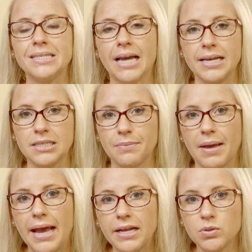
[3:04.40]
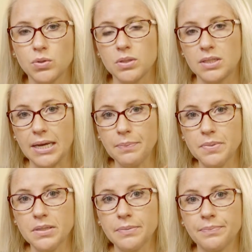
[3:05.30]
to take some extra
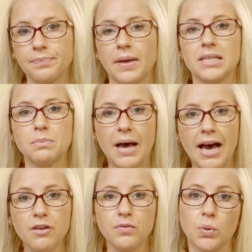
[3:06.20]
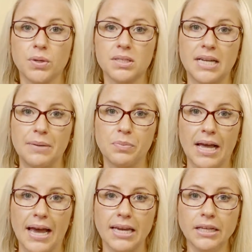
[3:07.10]
steps as part of your estate
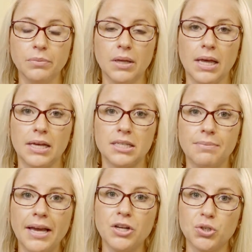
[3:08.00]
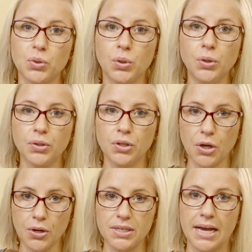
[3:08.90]
planning to make sure that
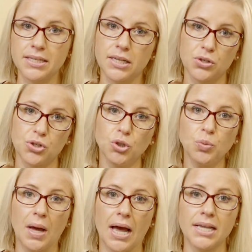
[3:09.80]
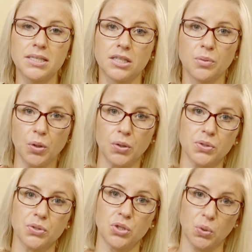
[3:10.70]
those assets do pass to the
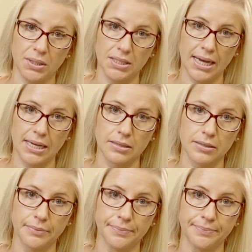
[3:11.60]
persons you intend.